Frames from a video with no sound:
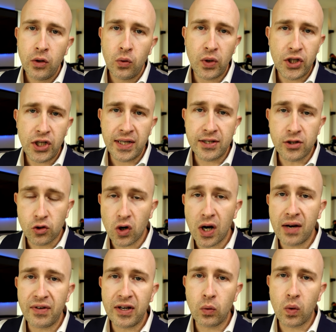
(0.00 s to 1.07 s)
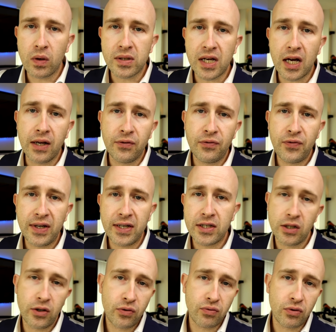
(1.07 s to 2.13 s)
which is driving whilst
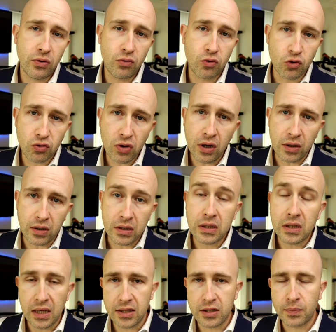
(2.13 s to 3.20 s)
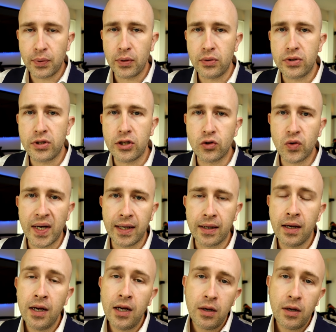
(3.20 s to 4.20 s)
unfit through drugs as opposed to drink,